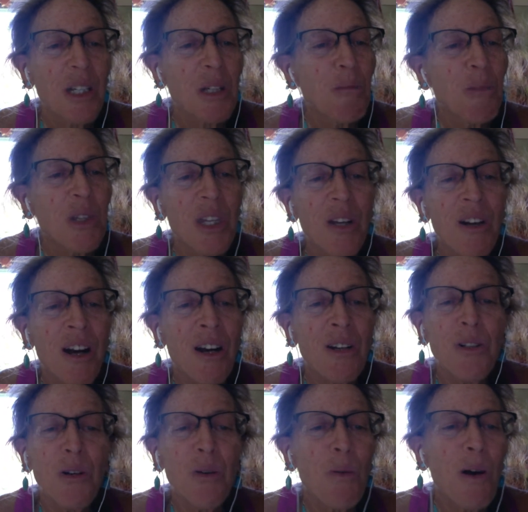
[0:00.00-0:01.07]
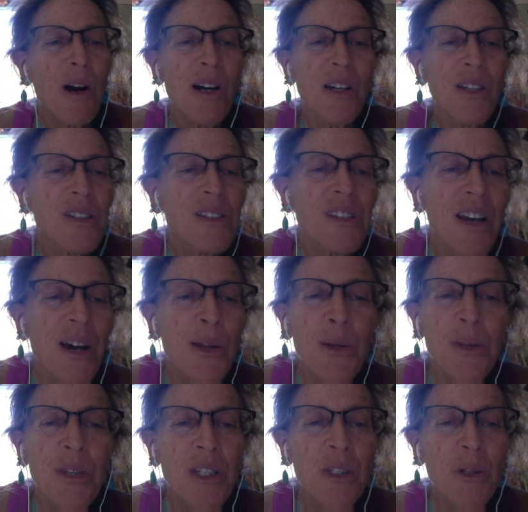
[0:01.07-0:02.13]
But there are no walls other
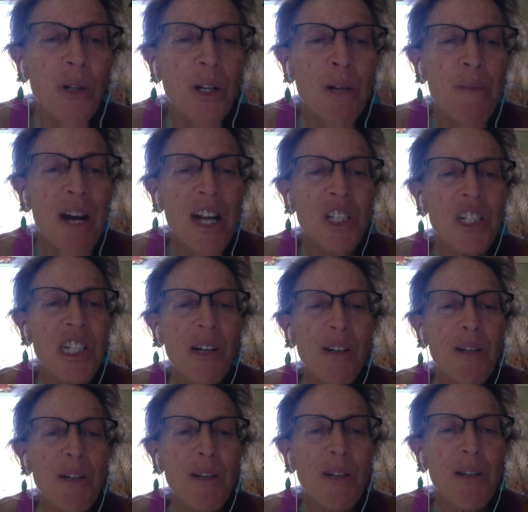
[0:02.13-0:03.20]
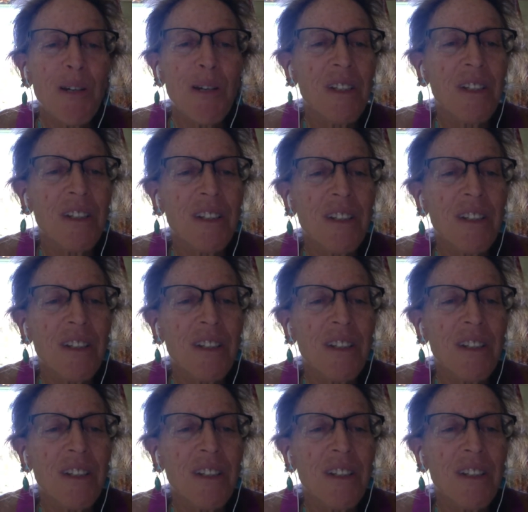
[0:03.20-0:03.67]
than your imaginary prison.